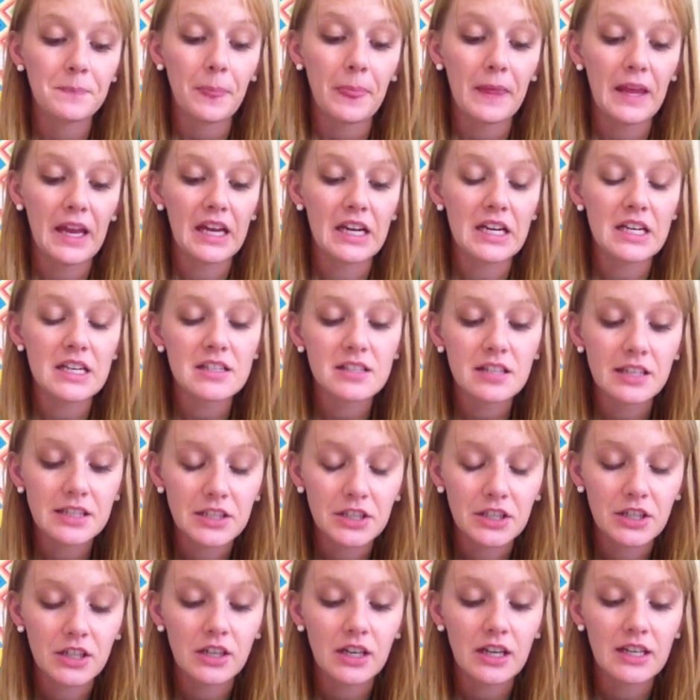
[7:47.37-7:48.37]
Hannah is
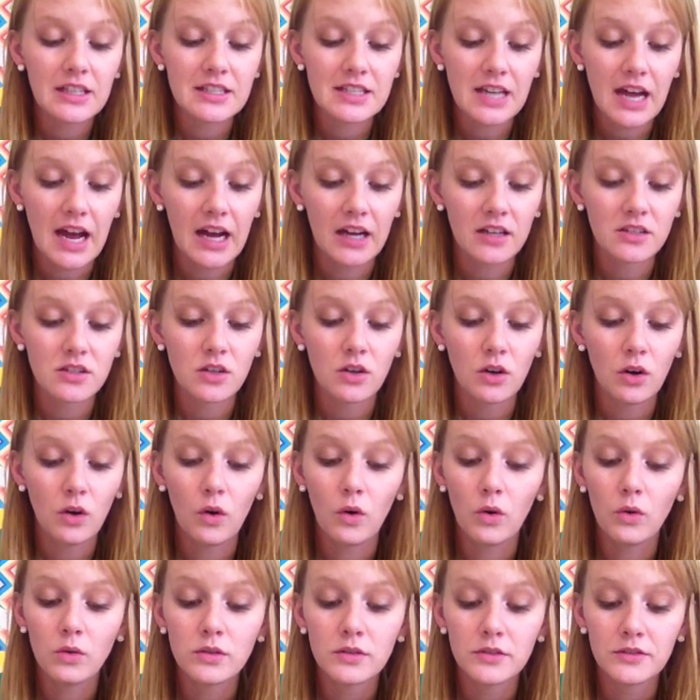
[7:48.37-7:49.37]
here, intact,
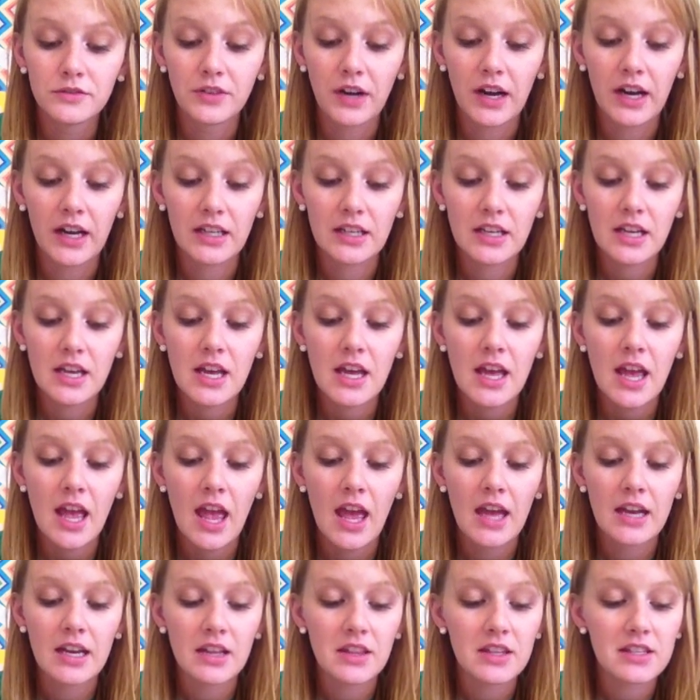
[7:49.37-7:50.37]
whole, fine,
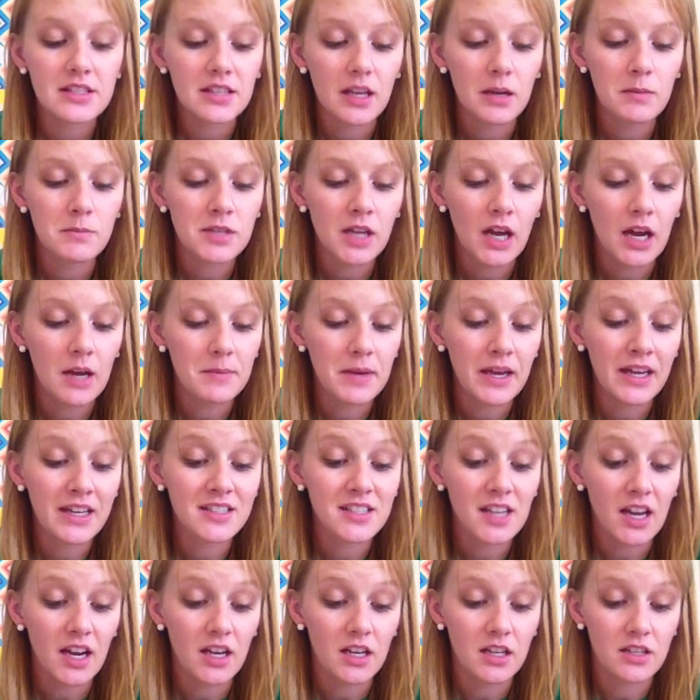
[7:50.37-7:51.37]
and at the same time,
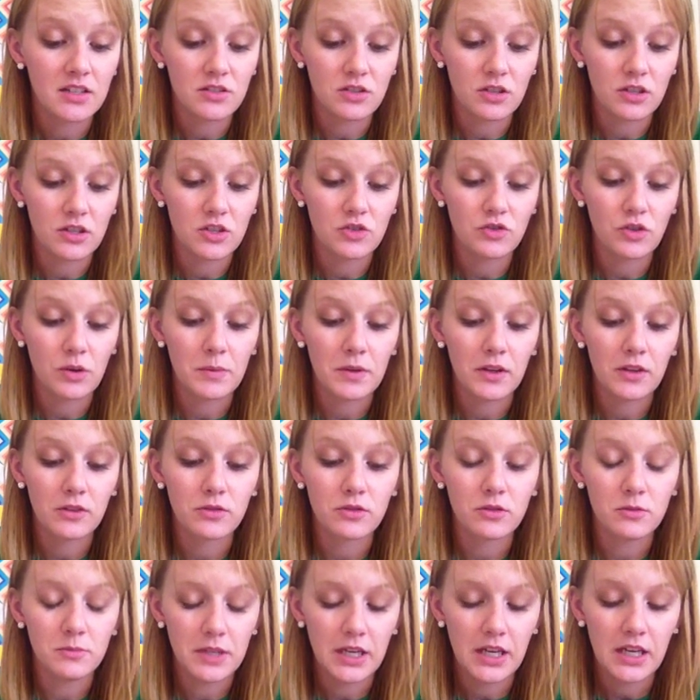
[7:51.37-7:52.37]
anxiety starts drumming
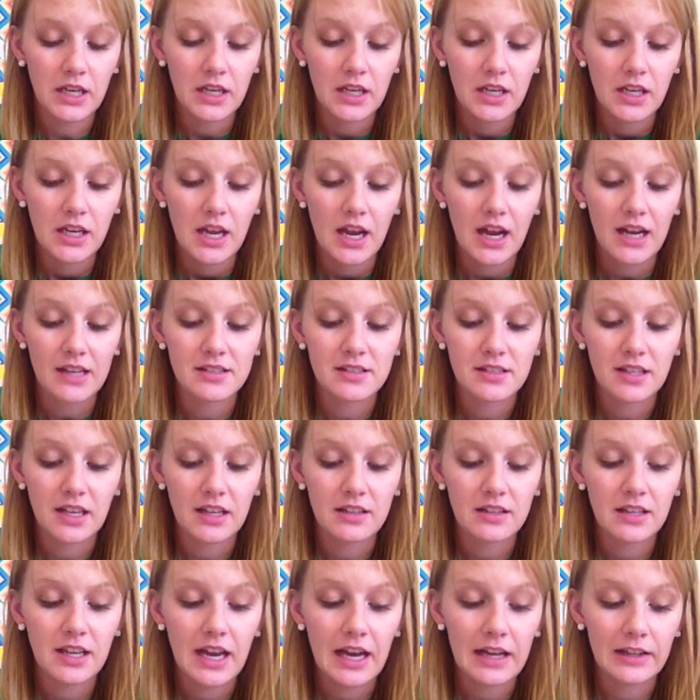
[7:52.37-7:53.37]
through me. I
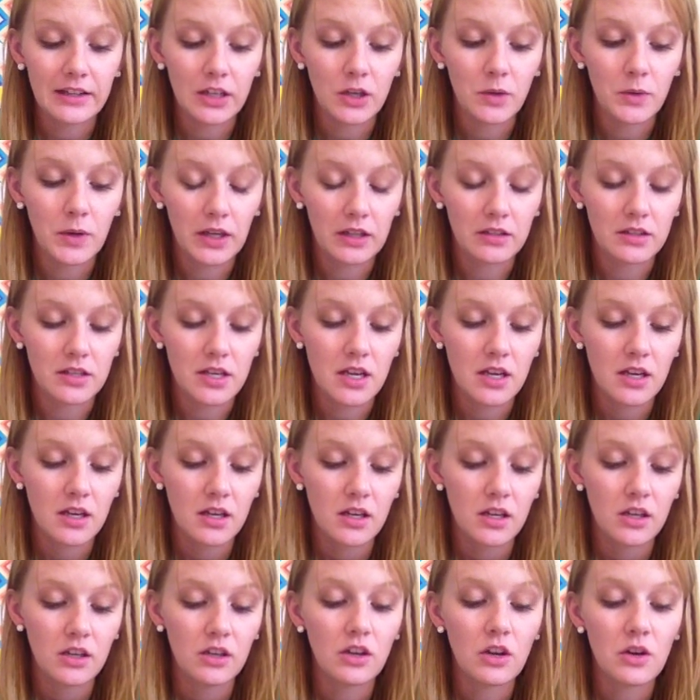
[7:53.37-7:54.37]
scan the alley quickly.
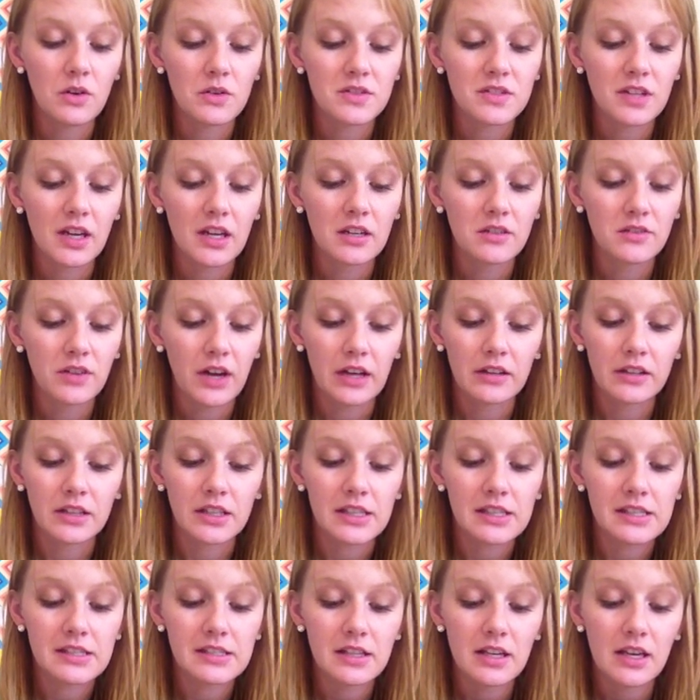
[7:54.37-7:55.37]
No sign of
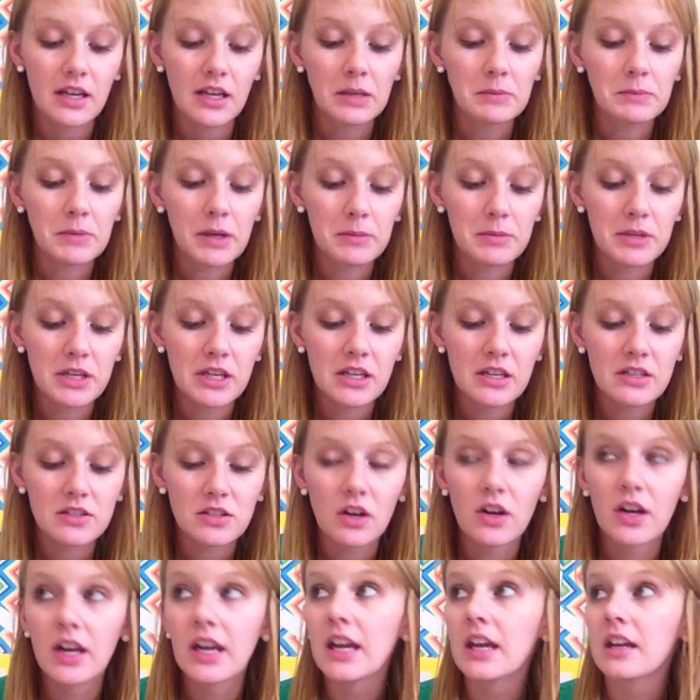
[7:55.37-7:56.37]
Alex. Maybe he
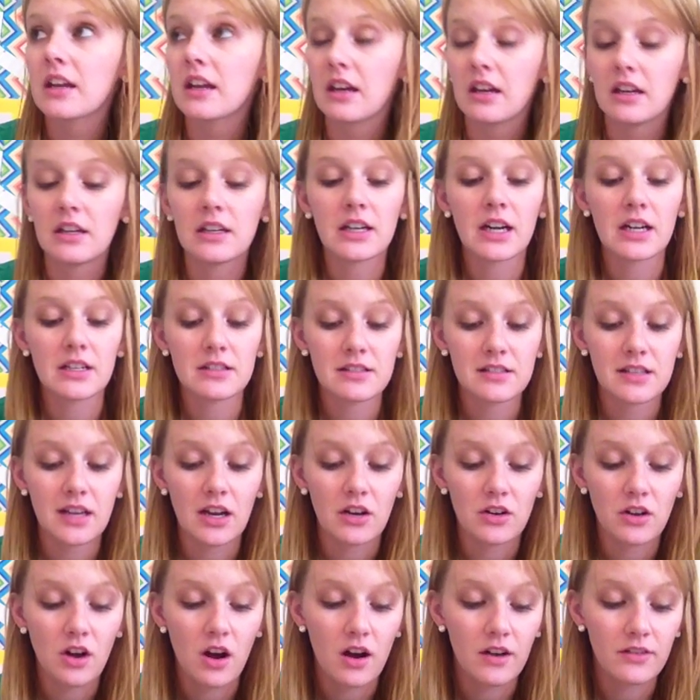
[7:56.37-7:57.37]
saw Hannah and got
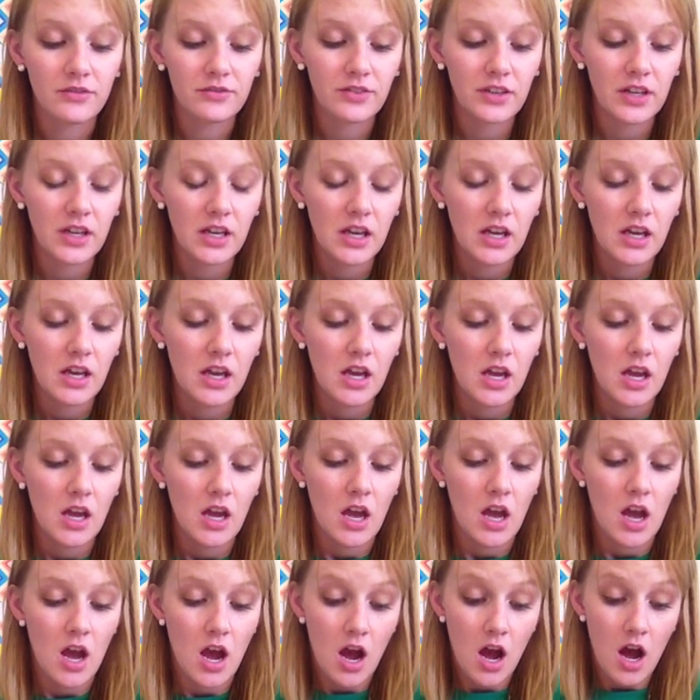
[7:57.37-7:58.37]
scared off.
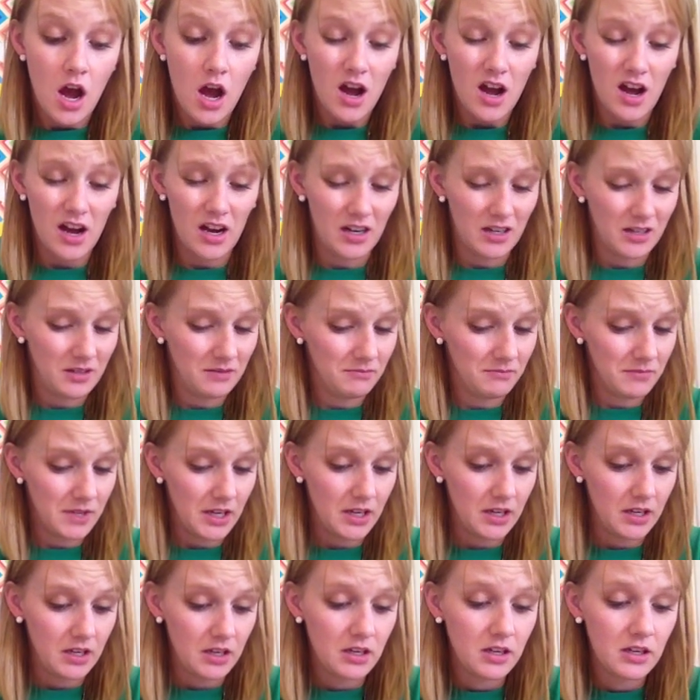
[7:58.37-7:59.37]

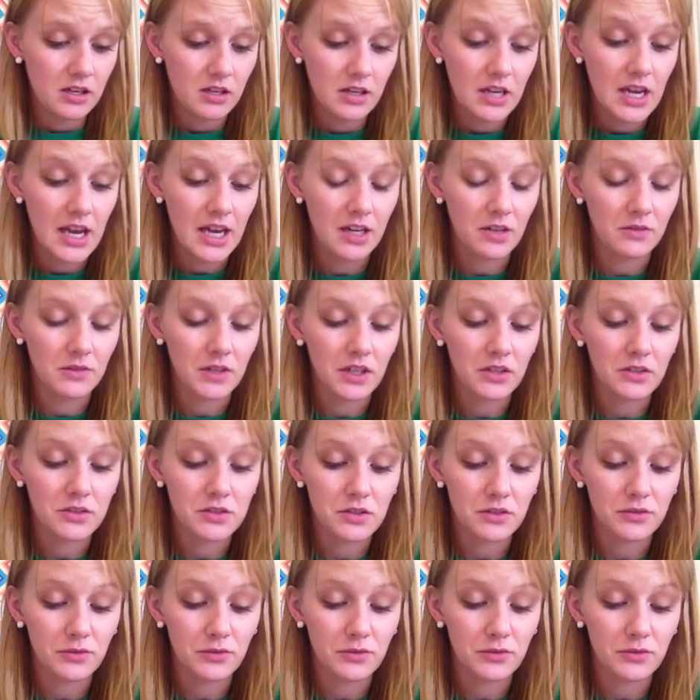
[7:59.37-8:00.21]
Hannah wrinkles her